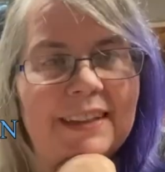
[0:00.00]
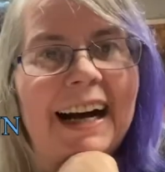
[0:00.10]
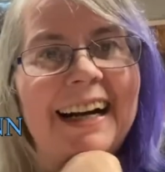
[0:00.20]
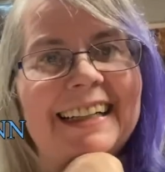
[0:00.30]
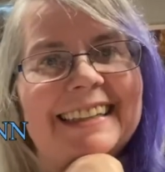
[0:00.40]

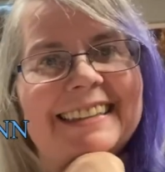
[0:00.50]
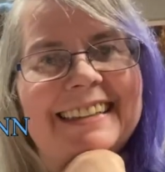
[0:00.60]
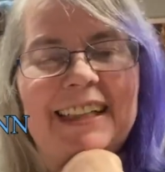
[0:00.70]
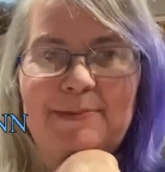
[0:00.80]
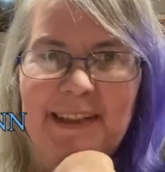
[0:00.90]
Hi,
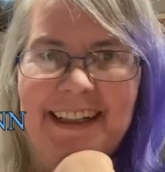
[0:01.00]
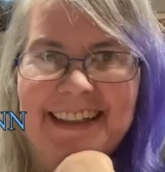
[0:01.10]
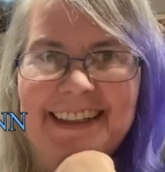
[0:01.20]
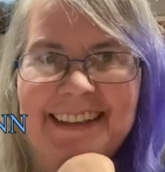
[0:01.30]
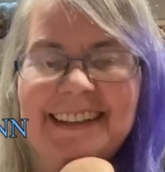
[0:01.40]
I'm
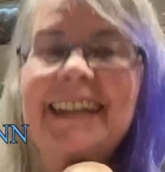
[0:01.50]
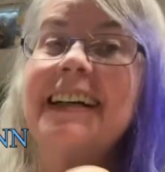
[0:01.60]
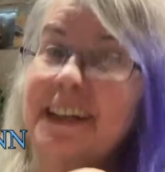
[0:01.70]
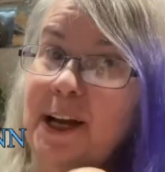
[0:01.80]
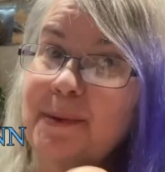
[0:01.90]
Diana,
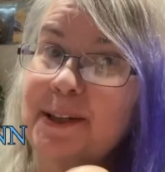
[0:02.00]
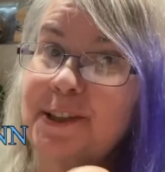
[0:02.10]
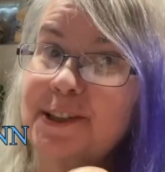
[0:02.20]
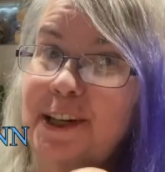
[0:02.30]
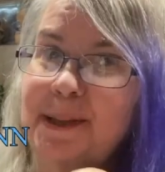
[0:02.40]
and I'm here
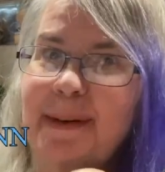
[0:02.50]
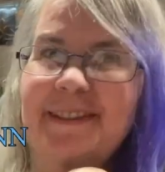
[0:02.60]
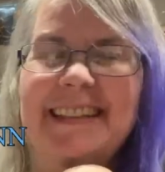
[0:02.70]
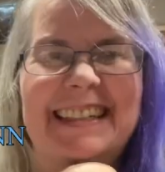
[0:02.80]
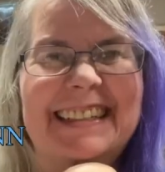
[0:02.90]
to talk
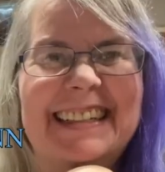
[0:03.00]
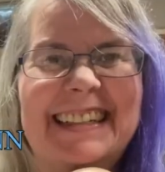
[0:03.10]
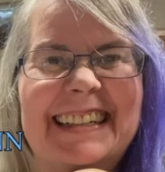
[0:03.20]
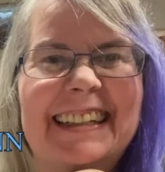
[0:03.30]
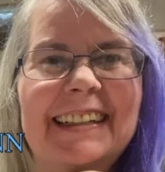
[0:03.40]
about
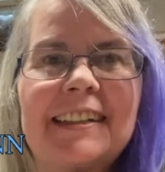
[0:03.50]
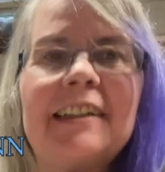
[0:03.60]
D&D.